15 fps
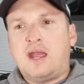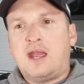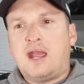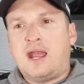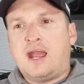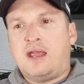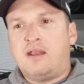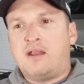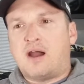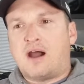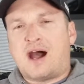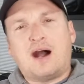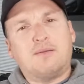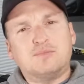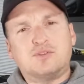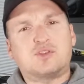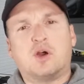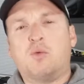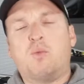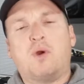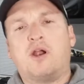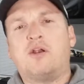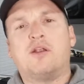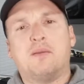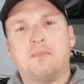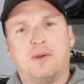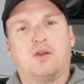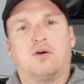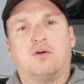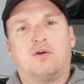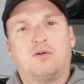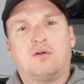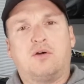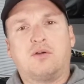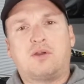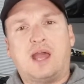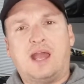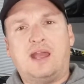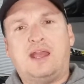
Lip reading: and I'm somewhere in the middle, okay?